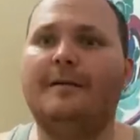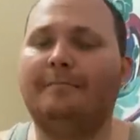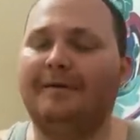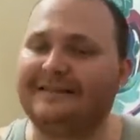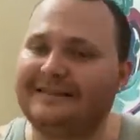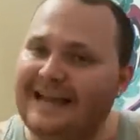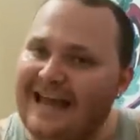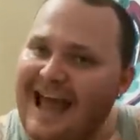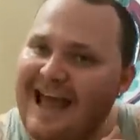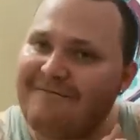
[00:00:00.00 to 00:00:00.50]

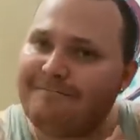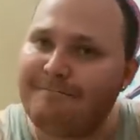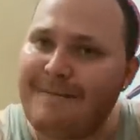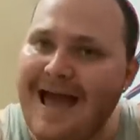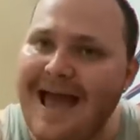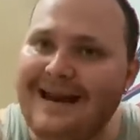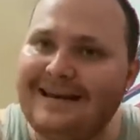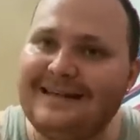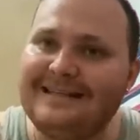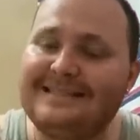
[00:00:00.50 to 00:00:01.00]
but they have
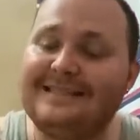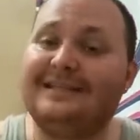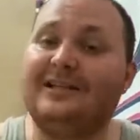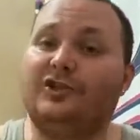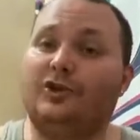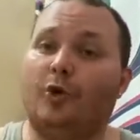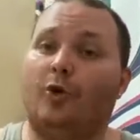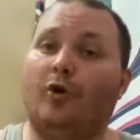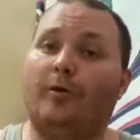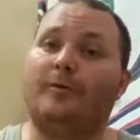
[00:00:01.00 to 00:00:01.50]
magnets in the
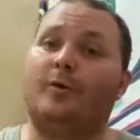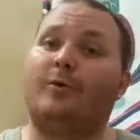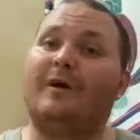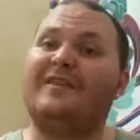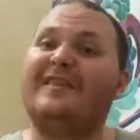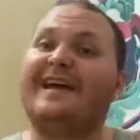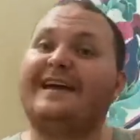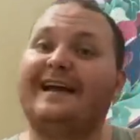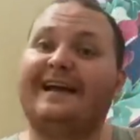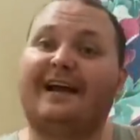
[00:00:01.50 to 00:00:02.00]
dorm to where
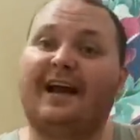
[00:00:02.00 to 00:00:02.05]
they could